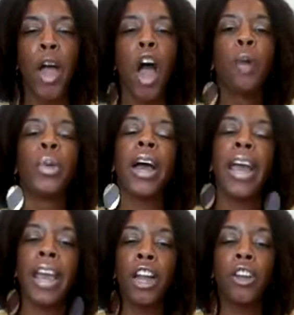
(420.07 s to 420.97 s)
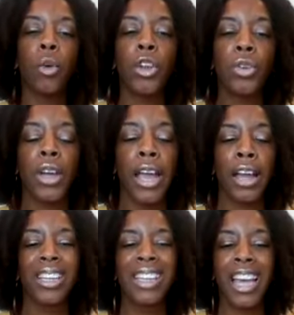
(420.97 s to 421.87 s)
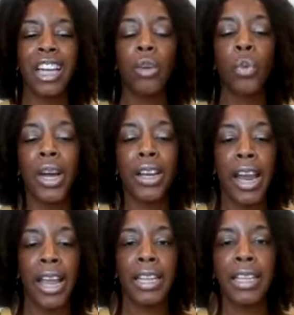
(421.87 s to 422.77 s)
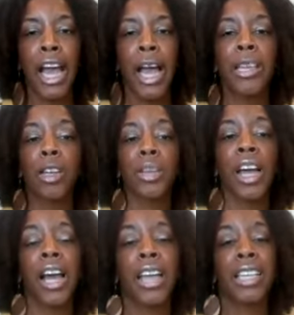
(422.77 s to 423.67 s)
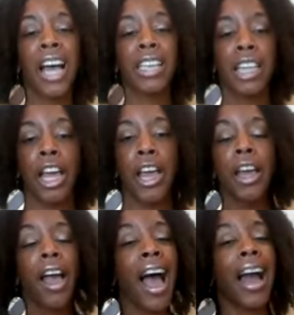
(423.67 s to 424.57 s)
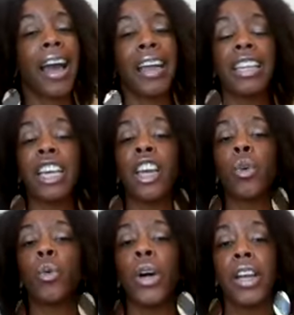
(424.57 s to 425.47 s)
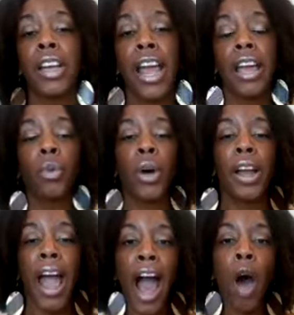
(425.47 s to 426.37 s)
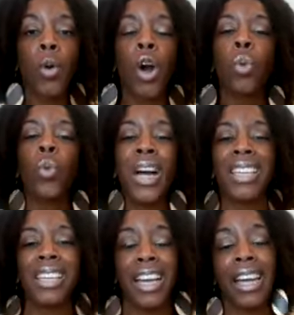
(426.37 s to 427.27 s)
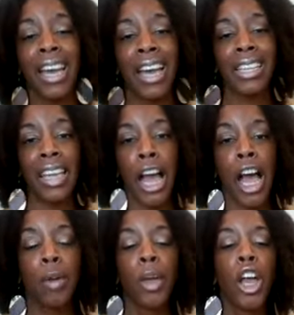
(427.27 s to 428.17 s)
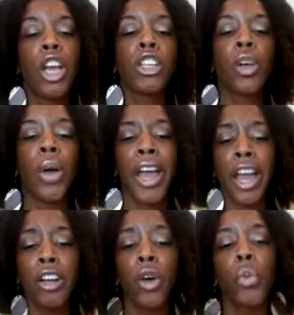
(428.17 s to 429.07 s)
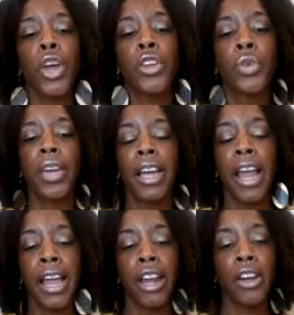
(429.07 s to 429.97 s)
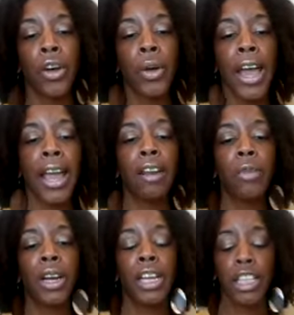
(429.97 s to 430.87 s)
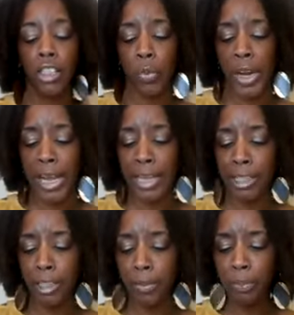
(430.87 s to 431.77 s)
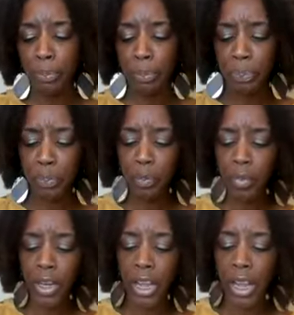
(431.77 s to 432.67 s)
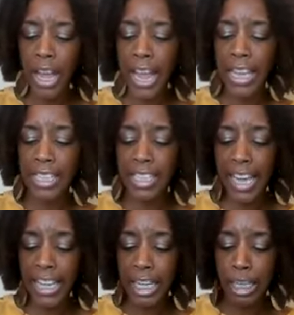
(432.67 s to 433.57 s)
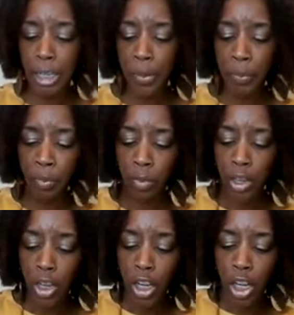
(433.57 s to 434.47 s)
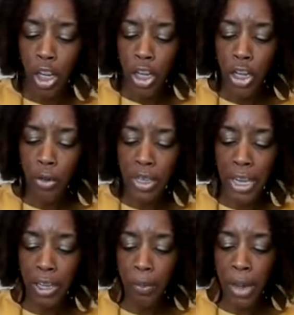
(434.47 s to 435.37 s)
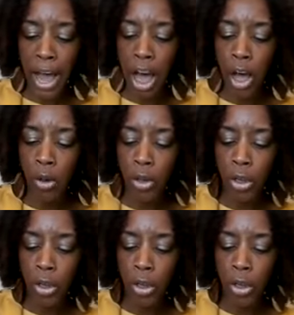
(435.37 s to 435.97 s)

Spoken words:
But handle what you can handle. Take it one day at a time. Sometimes I say, I got to take it 1 day, 1 hour, 1 second at a time. So handle what you can handle and release the rest. And secondly, you think about